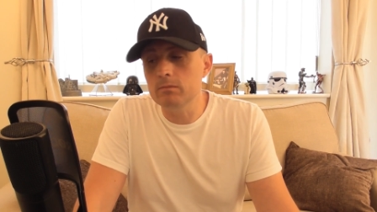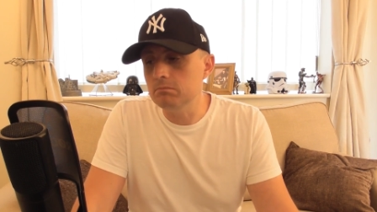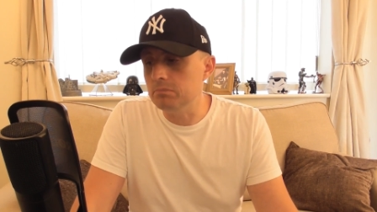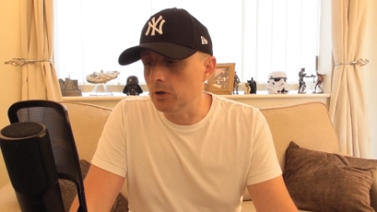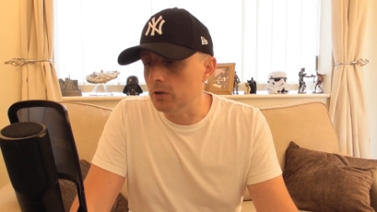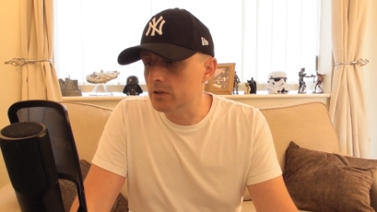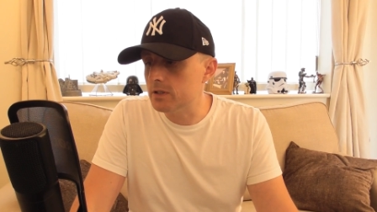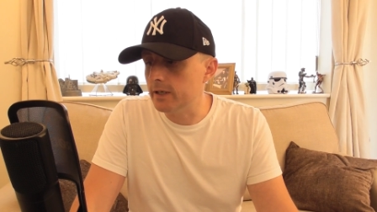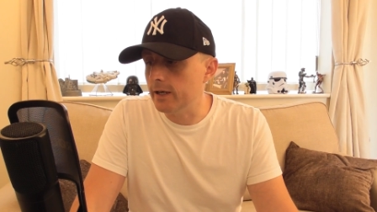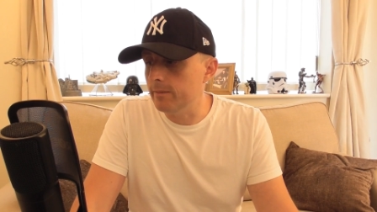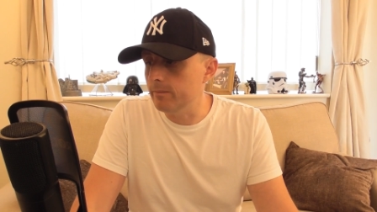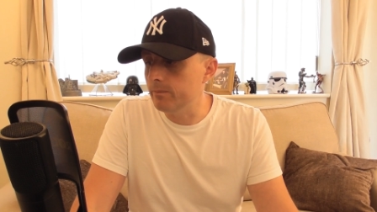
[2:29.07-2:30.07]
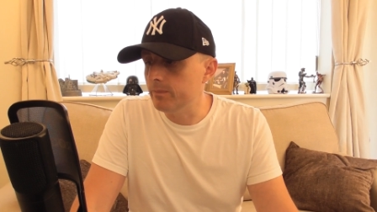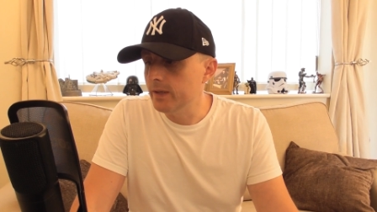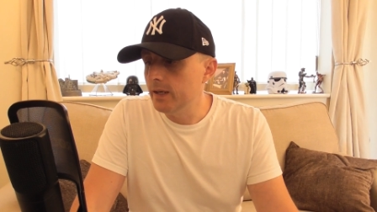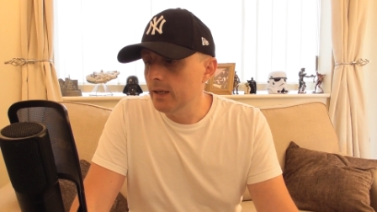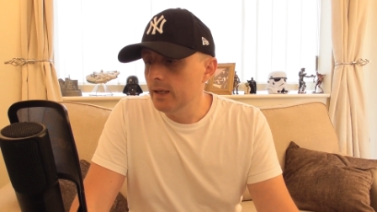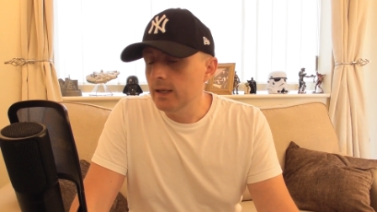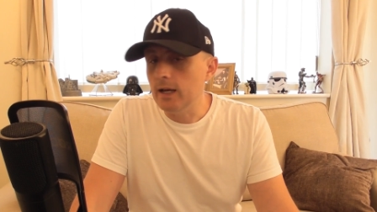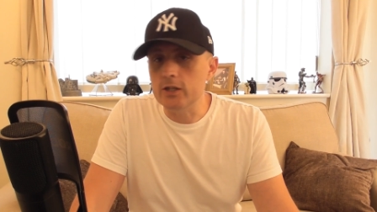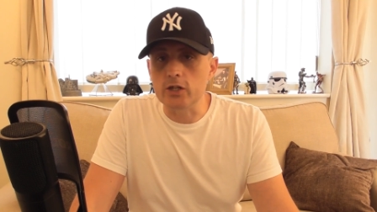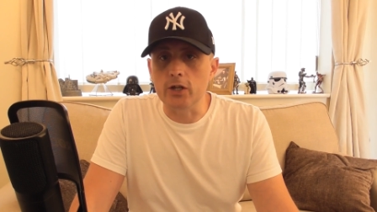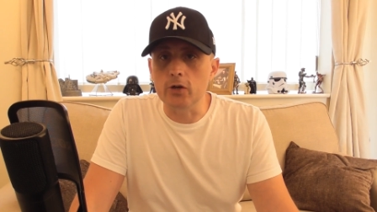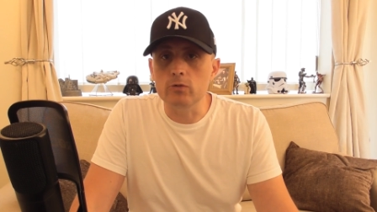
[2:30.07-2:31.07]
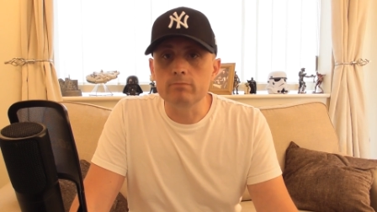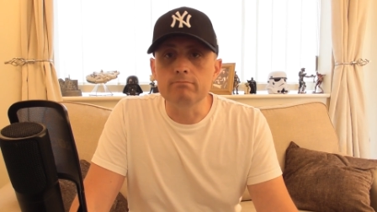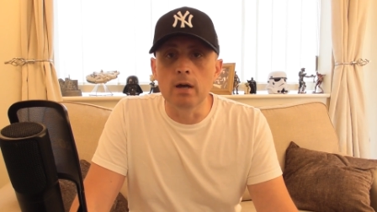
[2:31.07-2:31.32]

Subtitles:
But I don't know.